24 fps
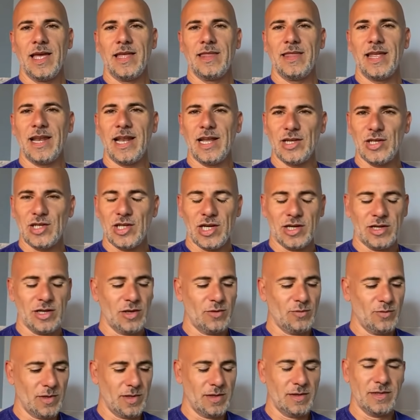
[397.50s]
Then I shared
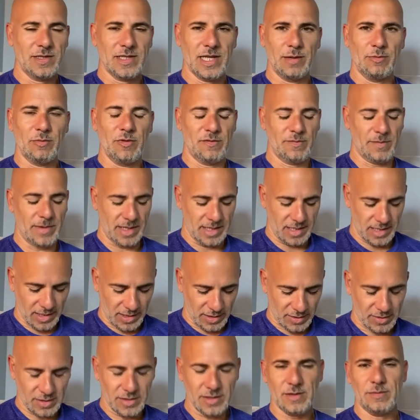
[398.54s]
it with some of my
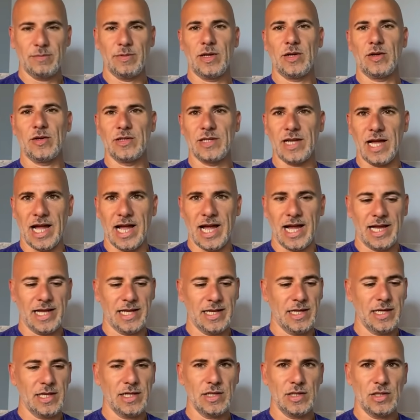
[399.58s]
dears, because
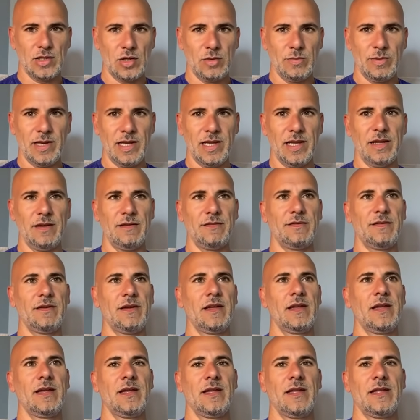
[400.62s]
I do believe
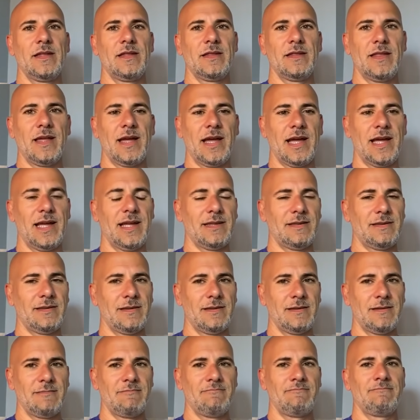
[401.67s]

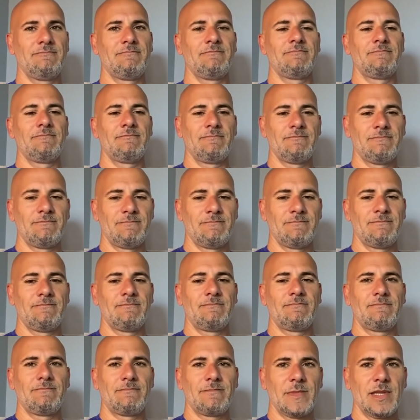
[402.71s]
that
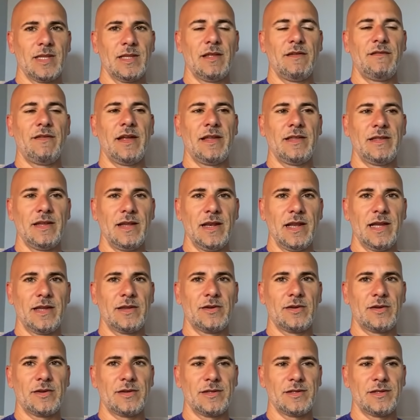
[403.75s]
the
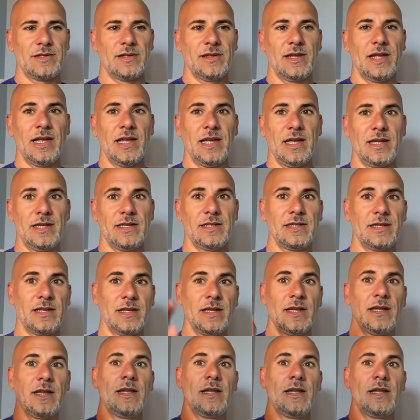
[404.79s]
ventilators is